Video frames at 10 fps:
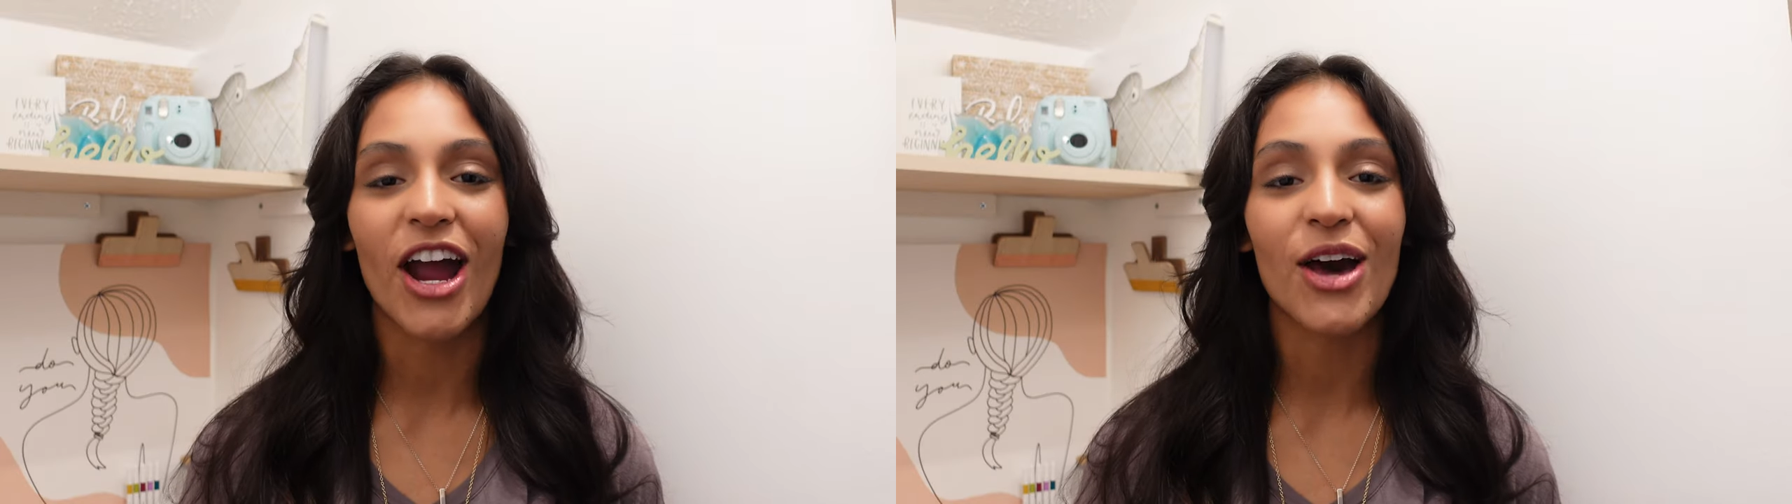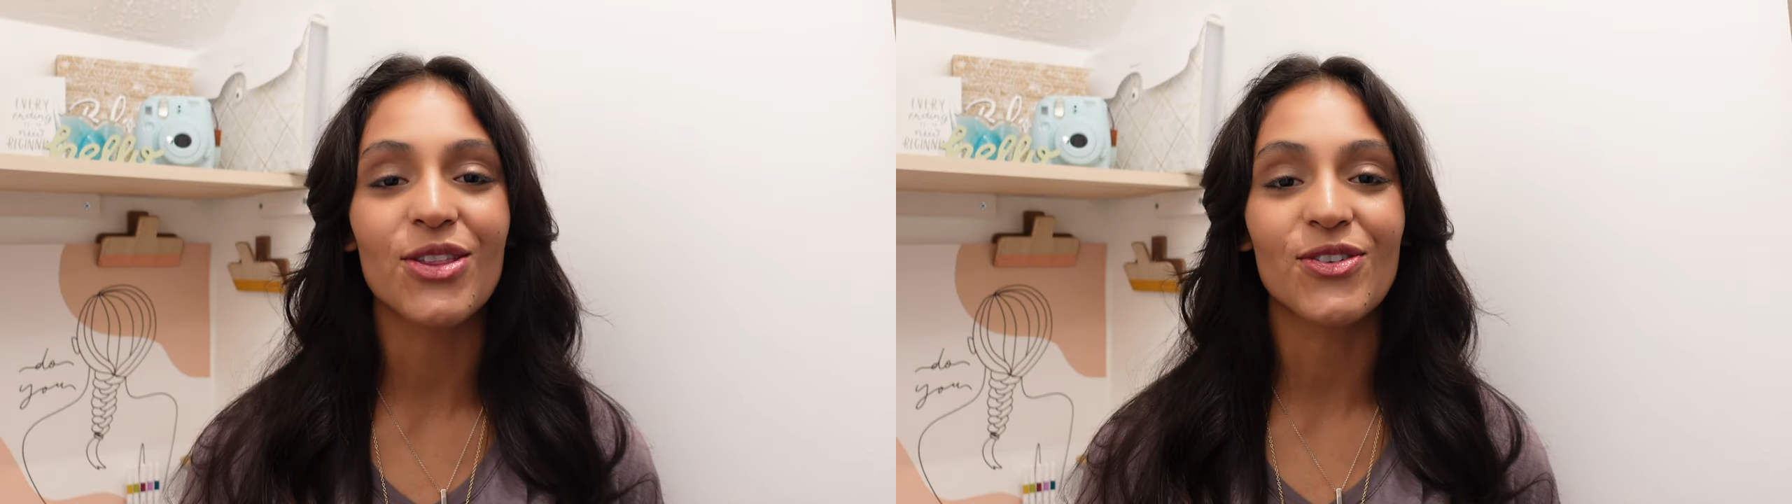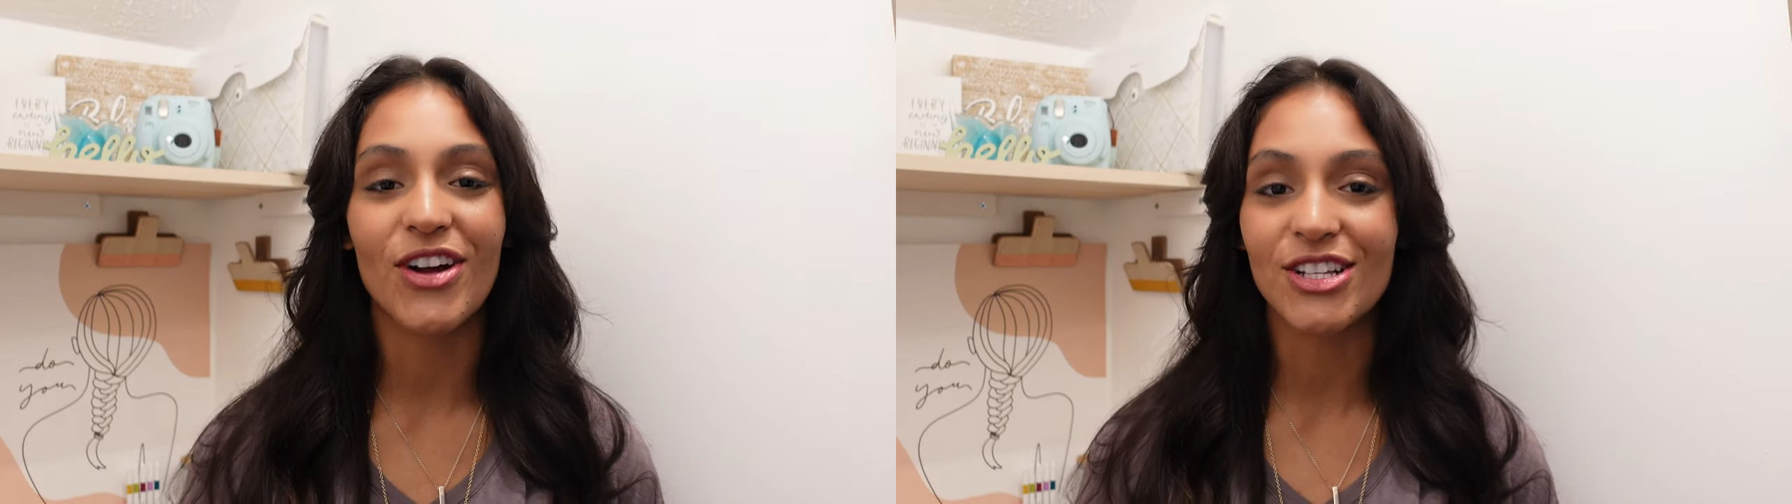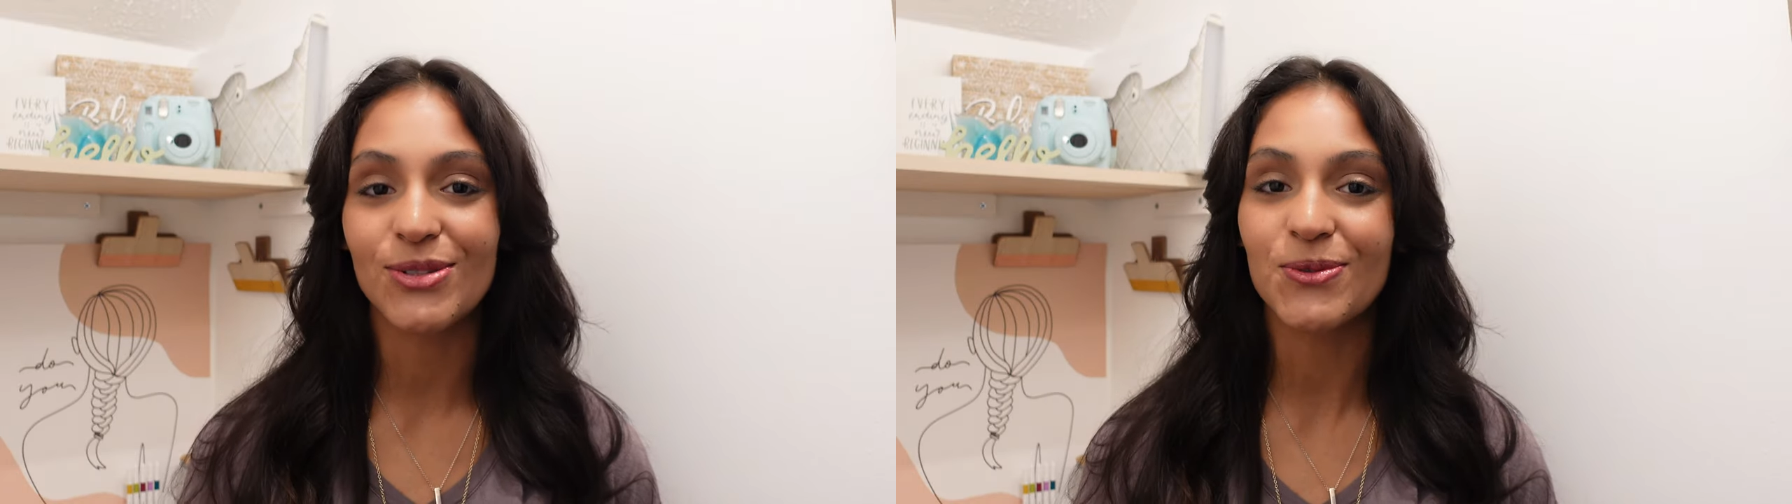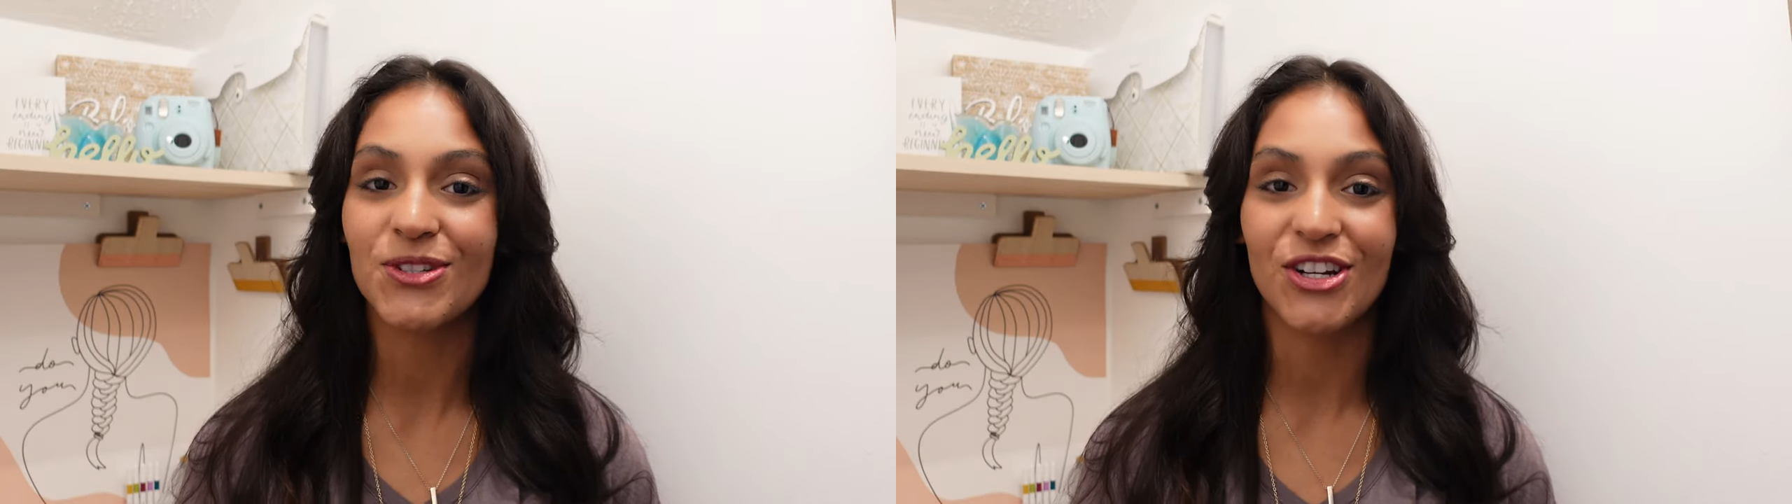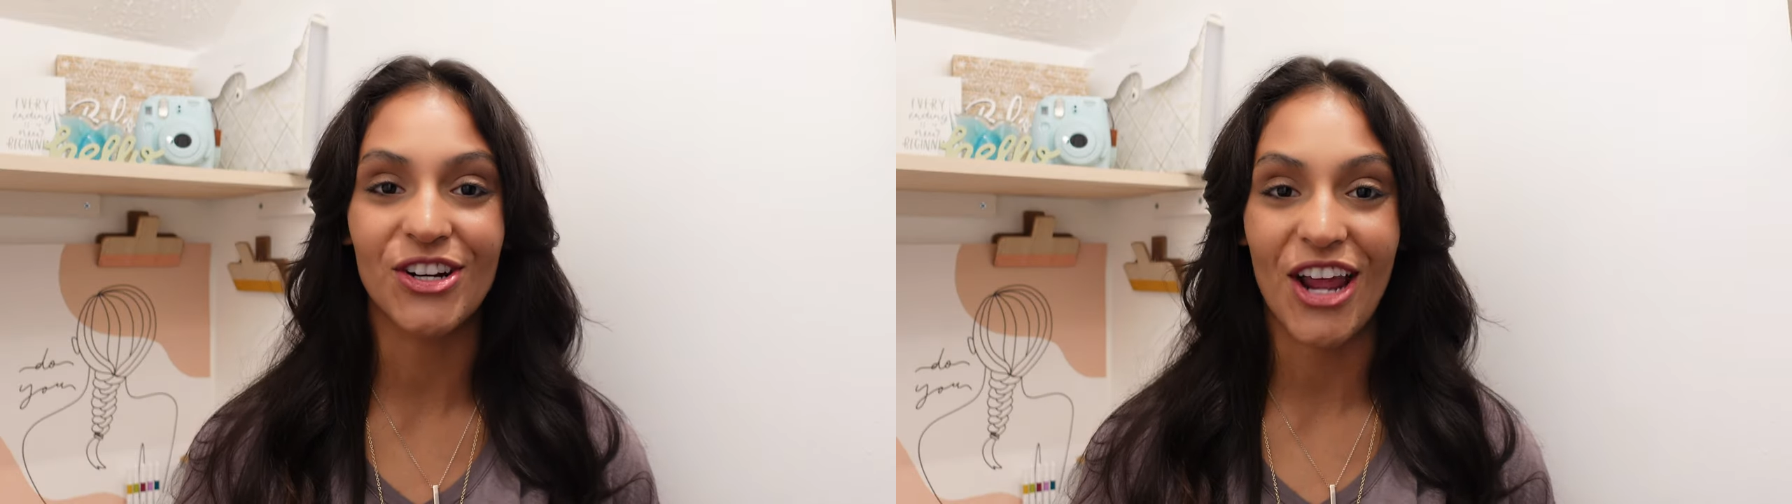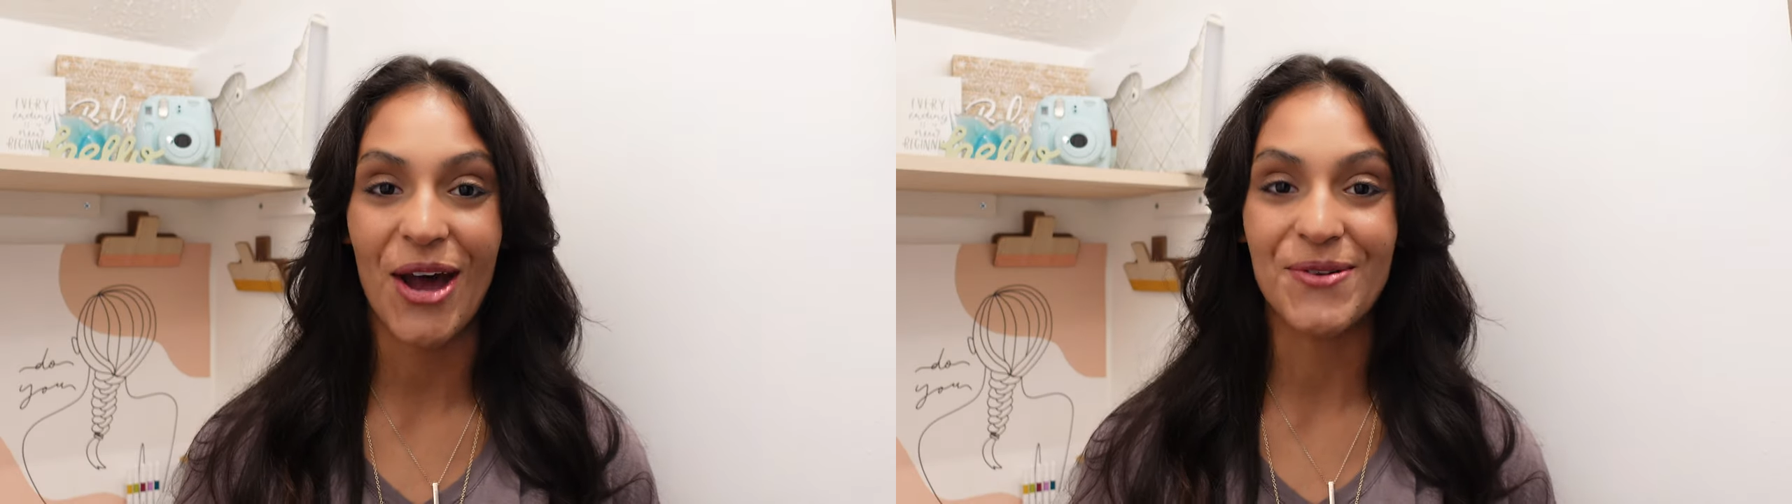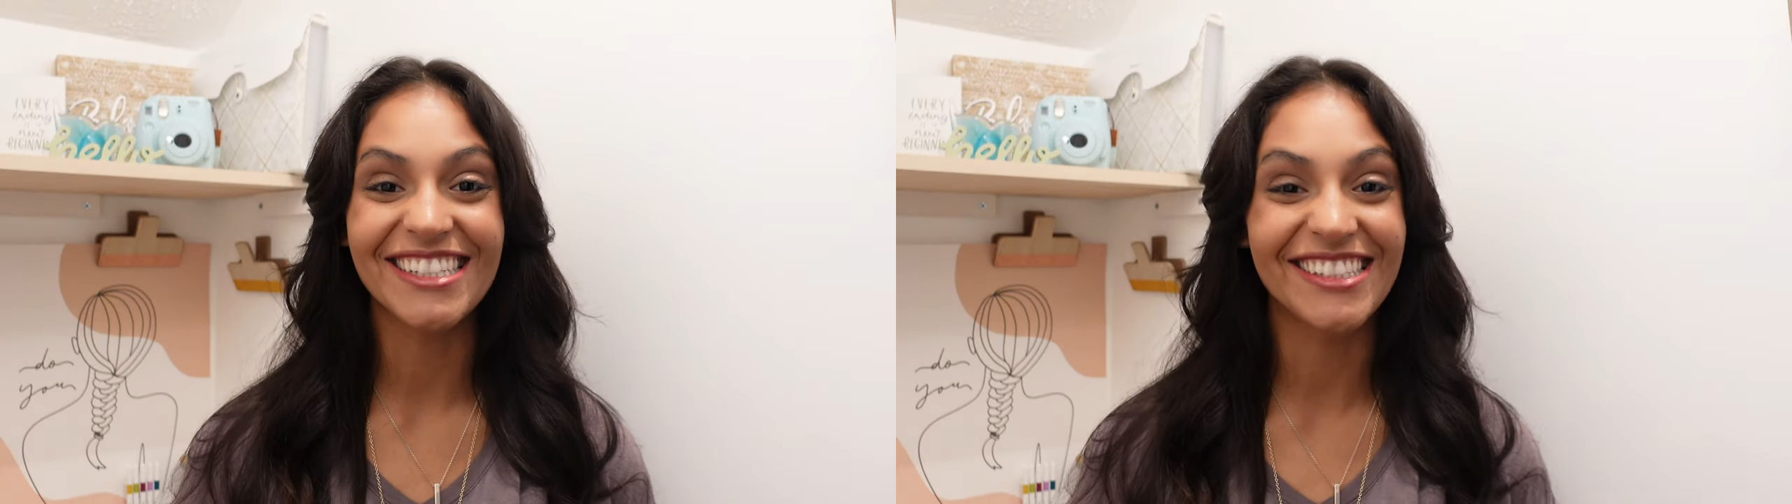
how the rest will turn out.